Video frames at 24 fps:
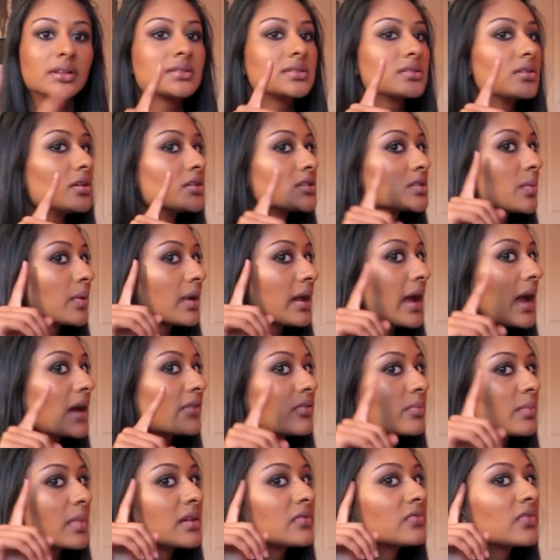This is also what I have
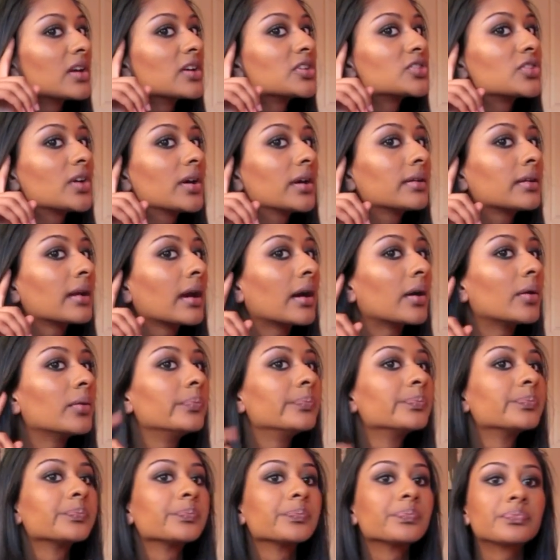on my face right now.
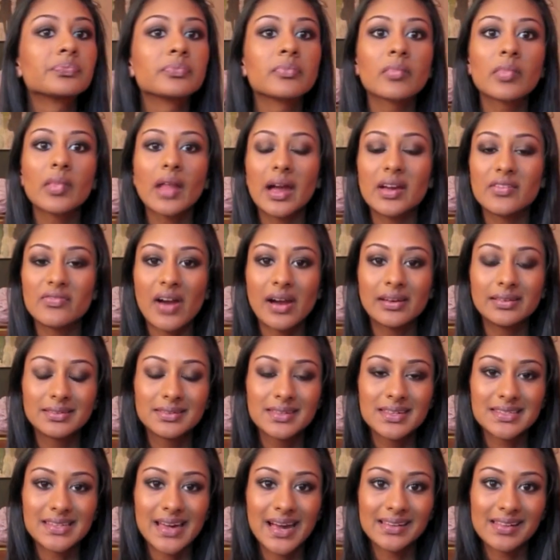I find
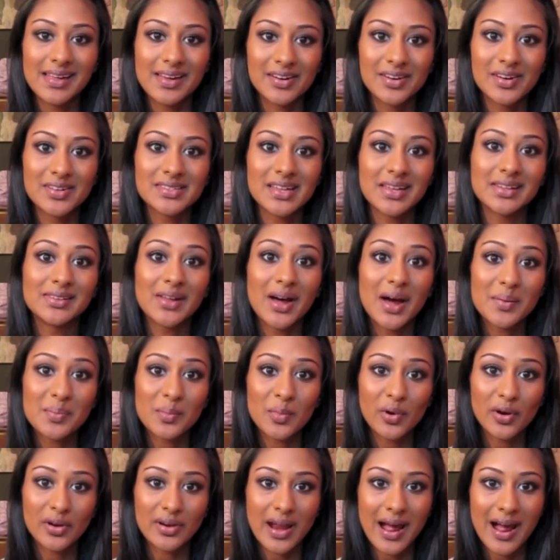this highlighter is a lot
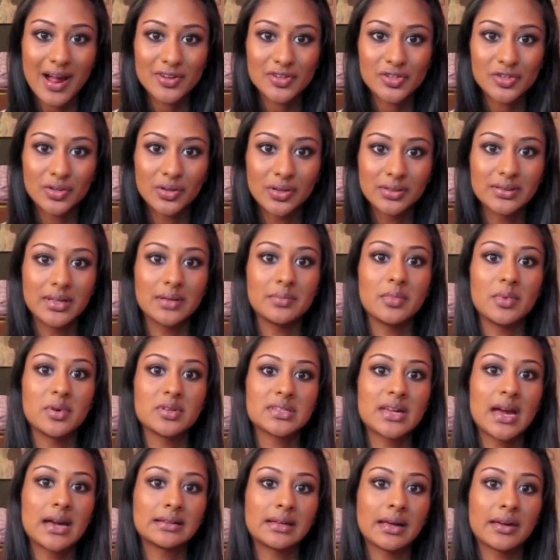more natural than
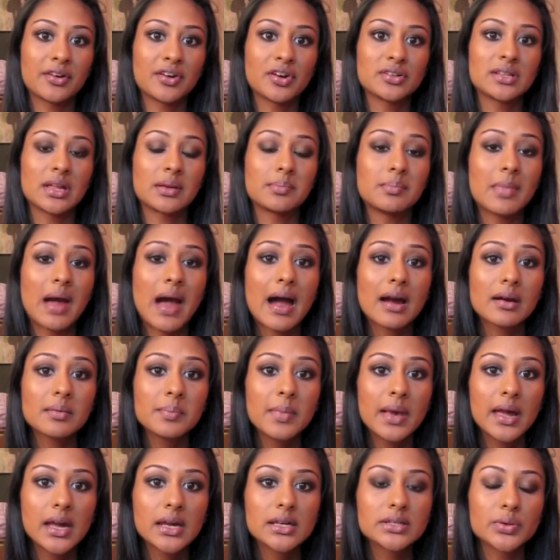most highlighters that MAC
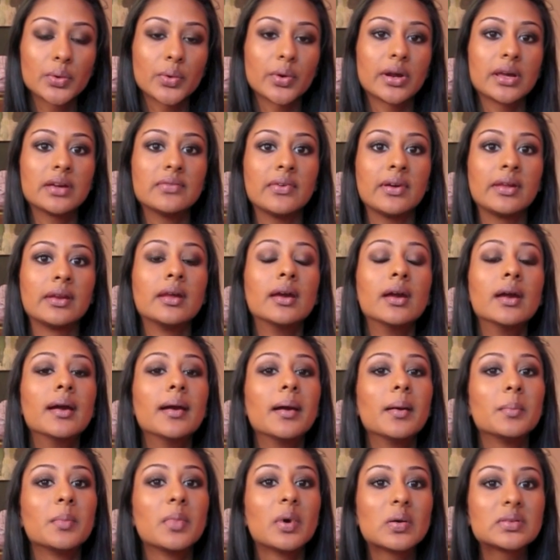makes, or even
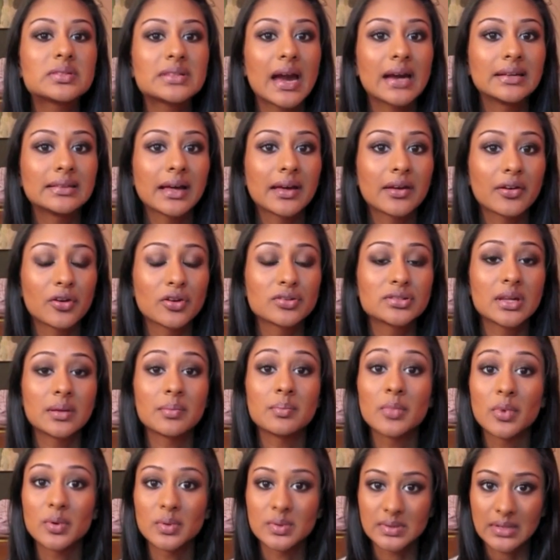most highlighters
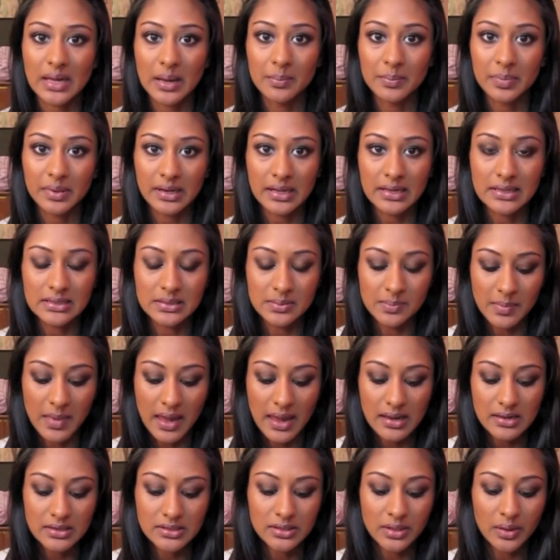that most companies
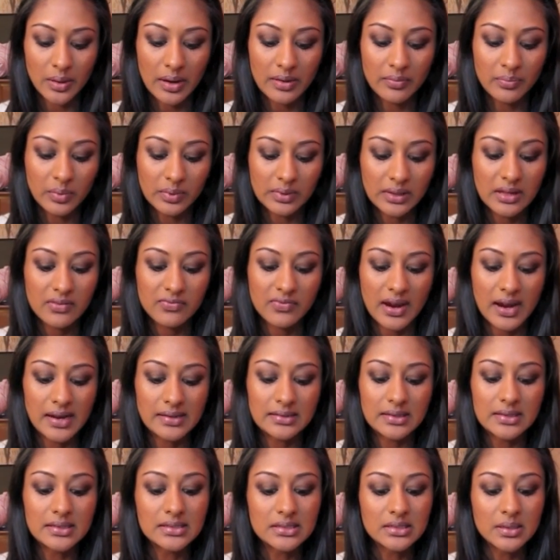make. So I really
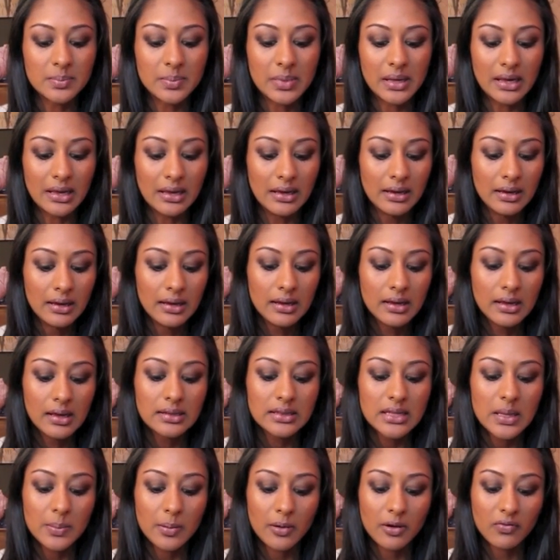find this to be
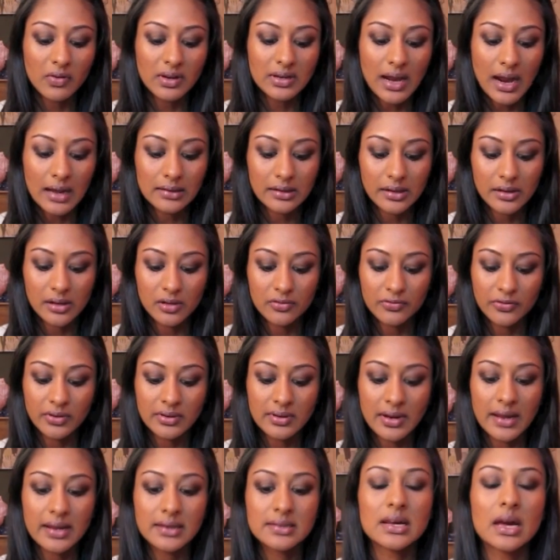the perfect highlighter for
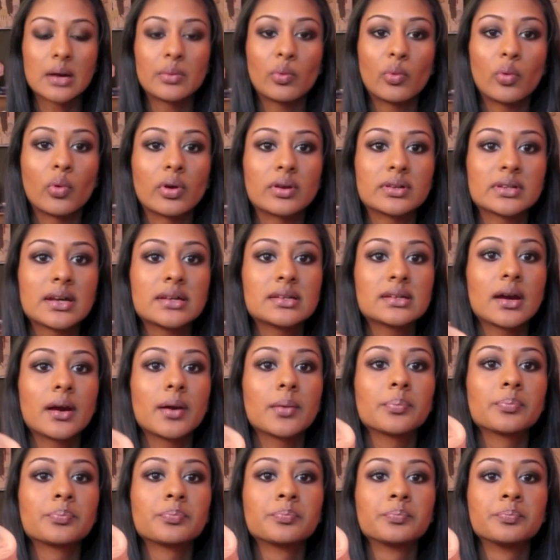nighttime or
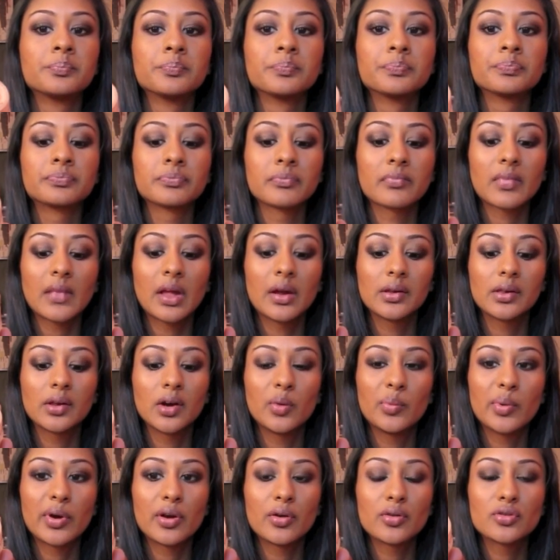daytime. I really
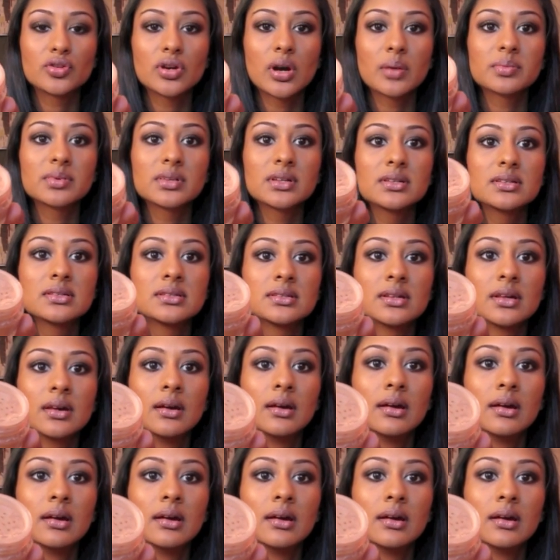hope I don't drop this.